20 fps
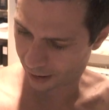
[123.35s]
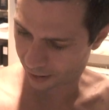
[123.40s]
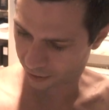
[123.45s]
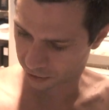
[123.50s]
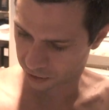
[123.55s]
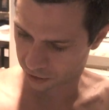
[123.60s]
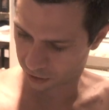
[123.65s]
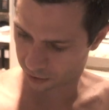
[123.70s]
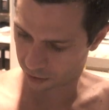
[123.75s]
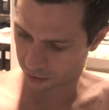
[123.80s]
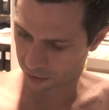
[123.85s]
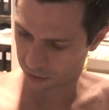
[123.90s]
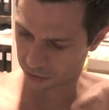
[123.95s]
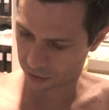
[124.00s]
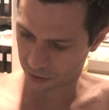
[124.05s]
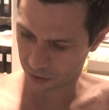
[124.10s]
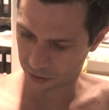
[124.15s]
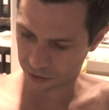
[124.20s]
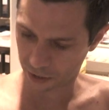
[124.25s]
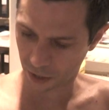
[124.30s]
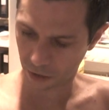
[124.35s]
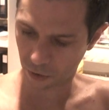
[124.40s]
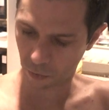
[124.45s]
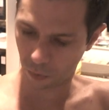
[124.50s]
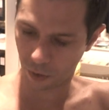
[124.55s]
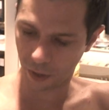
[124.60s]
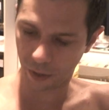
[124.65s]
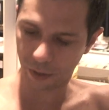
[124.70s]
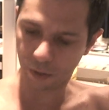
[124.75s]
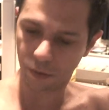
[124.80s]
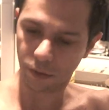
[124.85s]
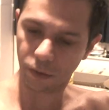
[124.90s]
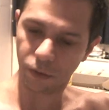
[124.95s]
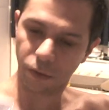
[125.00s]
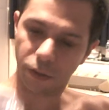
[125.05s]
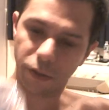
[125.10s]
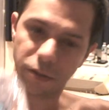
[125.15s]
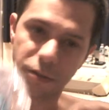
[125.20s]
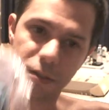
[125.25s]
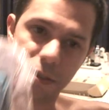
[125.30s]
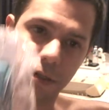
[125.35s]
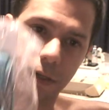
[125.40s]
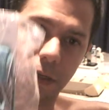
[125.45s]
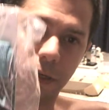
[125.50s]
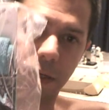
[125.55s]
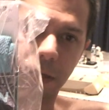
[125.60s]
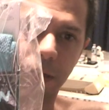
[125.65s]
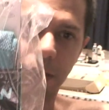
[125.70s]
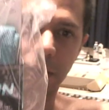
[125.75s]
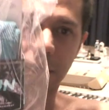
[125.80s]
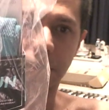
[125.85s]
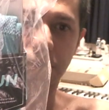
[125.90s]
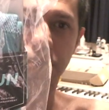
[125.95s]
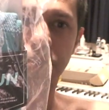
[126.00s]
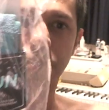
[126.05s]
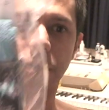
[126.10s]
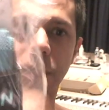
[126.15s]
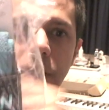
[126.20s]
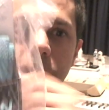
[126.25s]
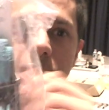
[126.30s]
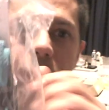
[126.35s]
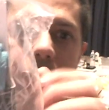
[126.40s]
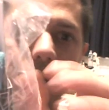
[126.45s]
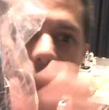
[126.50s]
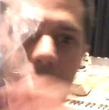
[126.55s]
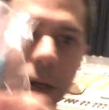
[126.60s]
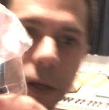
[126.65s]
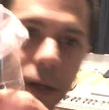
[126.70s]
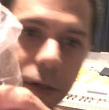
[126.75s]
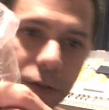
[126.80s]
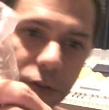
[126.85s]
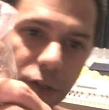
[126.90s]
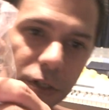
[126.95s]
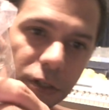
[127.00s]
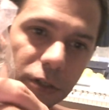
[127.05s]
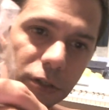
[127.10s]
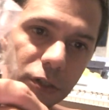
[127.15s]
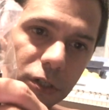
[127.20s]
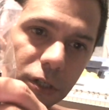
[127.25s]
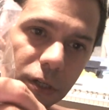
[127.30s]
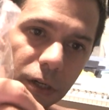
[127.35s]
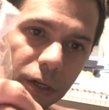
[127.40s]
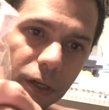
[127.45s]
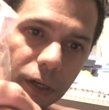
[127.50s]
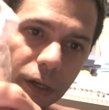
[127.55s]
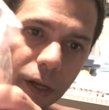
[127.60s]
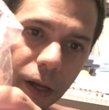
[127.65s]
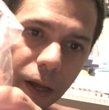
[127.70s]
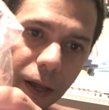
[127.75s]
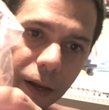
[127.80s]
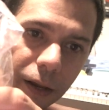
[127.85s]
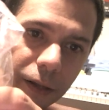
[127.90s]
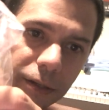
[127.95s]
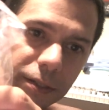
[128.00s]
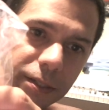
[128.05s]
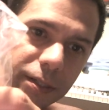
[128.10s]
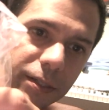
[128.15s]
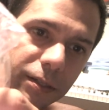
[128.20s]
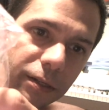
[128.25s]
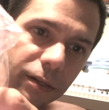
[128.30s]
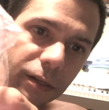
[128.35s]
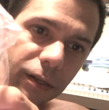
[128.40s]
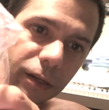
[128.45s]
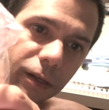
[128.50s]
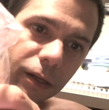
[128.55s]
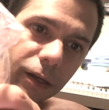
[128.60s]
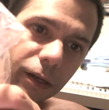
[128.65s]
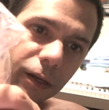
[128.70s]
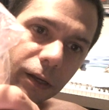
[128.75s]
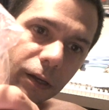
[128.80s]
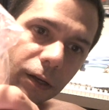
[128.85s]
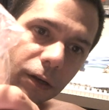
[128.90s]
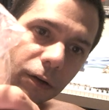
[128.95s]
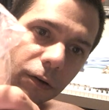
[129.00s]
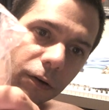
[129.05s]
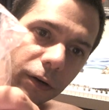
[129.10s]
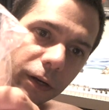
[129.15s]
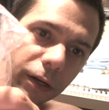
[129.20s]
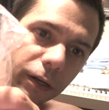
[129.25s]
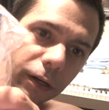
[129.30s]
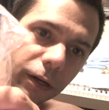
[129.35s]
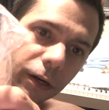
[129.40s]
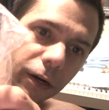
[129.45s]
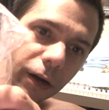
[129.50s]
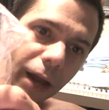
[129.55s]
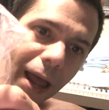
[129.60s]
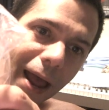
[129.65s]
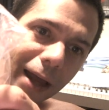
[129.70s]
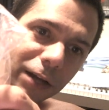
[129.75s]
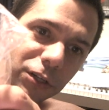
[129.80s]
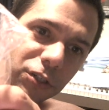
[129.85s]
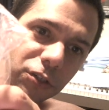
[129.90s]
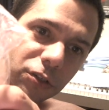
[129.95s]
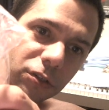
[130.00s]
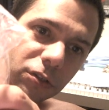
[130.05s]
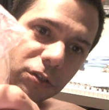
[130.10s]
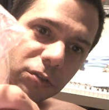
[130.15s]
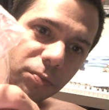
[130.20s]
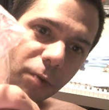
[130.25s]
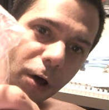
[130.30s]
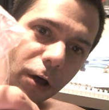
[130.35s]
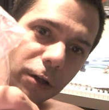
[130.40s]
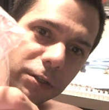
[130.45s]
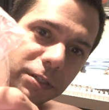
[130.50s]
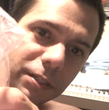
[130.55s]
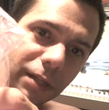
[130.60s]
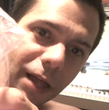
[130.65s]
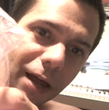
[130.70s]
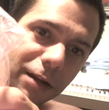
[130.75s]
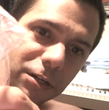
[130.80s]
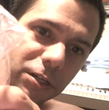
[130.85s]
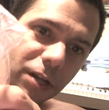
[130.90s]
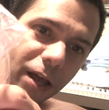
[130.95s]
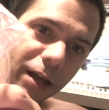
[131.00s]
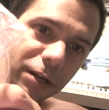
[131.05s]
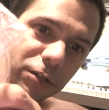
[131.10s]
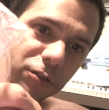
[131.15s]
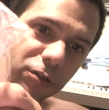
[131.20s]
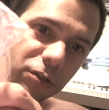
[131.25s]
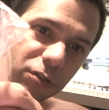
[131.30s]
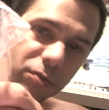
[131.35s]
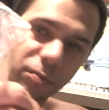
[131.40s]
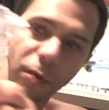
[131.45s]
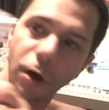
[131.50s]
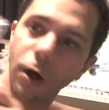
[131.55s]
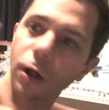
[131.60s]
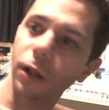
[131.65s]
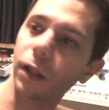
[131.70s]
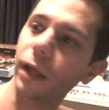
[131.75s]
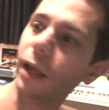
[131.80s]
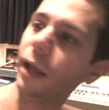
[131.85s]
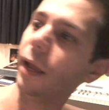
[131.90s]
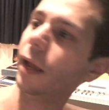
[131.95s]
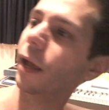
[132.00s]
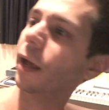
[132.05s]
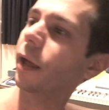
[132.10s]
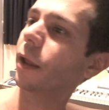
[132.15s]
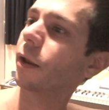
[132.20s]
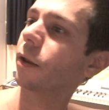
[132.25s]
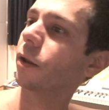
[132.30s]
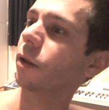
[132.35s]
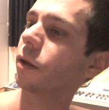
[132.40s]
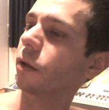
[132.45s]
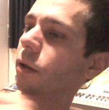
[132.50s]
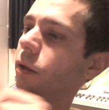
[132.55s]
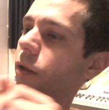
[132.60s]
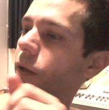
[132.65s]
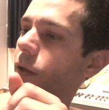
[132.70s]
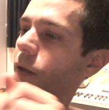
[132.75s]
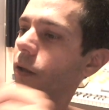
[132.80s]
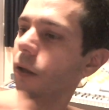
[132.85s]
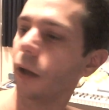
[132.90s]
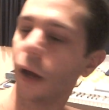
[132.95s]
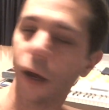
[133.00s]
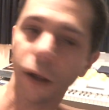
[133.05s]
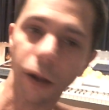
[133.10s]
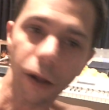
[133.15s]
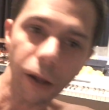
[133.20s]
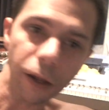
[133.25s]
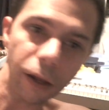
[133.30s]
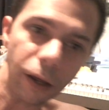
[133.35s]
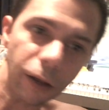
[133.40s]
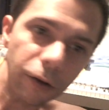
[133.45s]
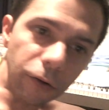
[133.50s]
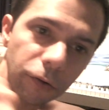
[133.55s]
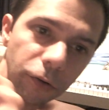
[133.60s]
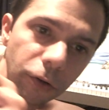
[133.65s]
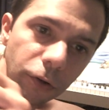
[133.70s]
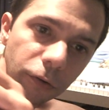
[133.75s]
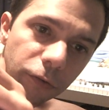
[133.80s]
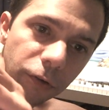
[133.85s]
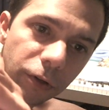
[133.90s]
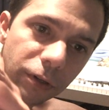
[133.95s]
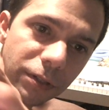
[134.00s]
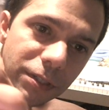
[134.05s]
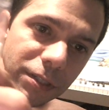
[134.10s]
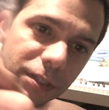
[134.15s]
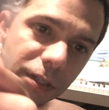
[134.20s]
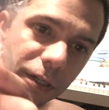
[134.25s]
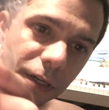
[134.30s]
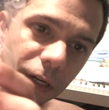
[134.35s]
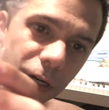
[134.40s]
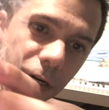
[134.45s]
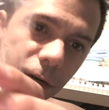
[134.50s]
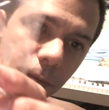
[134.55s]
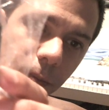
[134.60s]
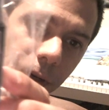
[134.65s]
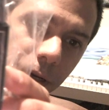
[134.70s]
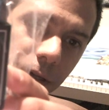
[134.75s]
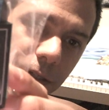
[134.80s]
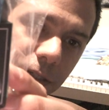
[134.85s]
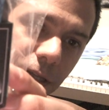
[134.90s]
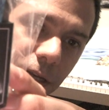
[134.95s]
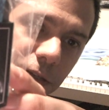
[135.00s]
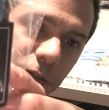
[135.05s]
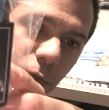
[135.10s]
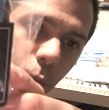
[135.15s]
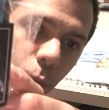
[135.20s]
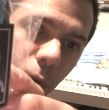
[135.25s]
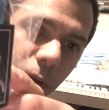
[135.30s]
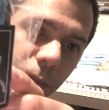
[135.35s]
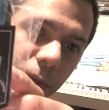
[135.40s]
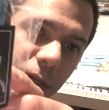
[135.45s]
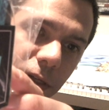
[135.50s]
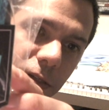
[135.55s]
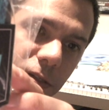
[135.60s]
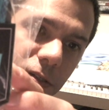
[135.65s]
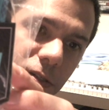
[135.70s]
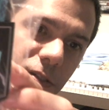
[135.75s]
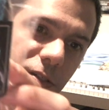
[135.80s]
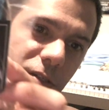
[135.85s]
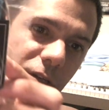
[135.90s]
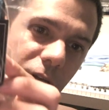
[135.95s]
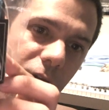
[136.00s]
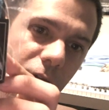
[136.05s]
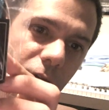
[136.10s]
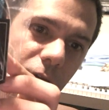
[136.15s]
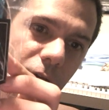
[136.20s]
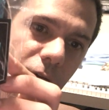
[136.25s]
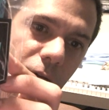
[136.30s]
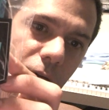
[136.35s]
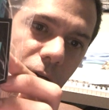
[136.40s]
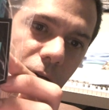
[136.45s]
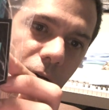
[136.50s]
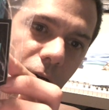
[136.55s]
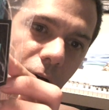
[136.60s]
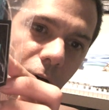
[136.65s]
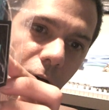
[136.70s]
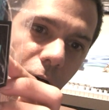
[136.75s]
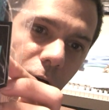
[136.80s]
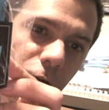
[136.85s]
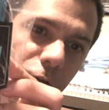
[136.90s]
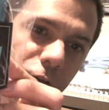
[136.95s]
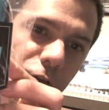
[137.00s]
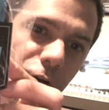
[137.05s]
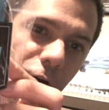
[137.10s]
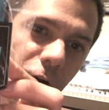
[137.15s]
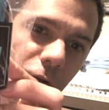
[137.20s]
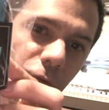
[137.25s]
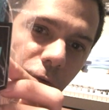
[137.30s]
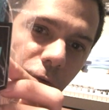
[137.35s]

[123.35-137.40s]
actually these this other one you can see is Injinji, and it's right here, extra small slash extra small, and I don't know if you can see here, but it says Women's Ultra